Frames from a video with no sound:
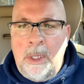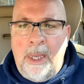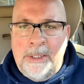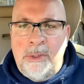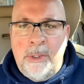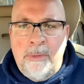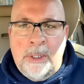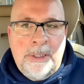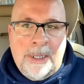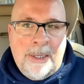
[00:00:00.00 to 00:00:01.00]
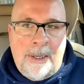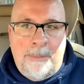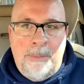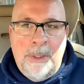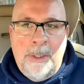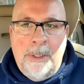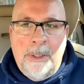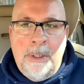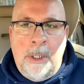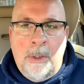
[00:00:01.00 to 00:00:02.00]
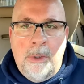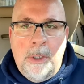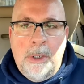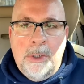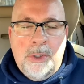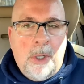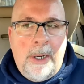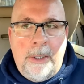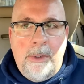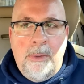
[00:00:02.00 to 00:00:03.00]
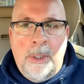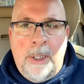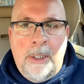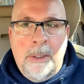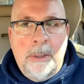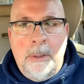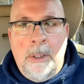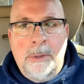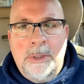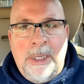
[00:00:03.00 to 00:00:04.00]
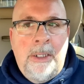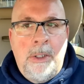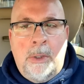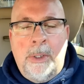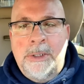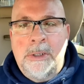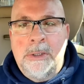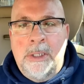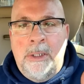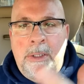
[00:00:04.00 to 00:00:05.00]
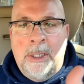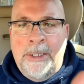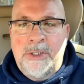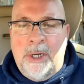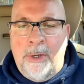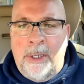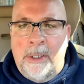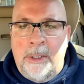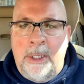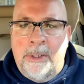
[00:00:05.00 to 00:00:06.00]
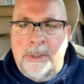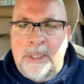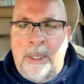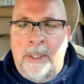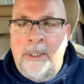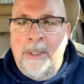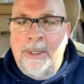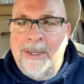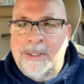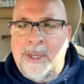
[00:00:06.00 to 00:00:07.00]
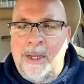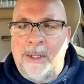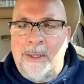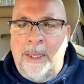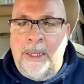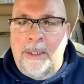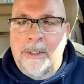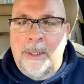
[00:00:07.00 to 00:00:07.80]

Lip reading: at DutyRon.com. Try to, send in your questions. And like Cherry Hill here is saying, it's kind of late.